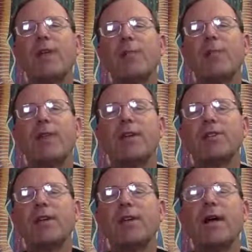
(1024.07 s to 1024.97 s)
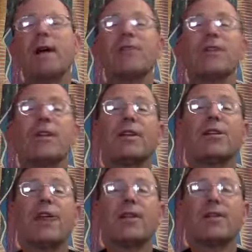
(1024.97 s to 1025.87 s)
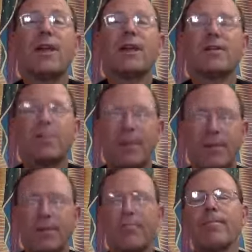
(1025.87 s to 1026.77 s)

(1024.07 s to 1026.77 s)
deprivation, and God sent a chastisement.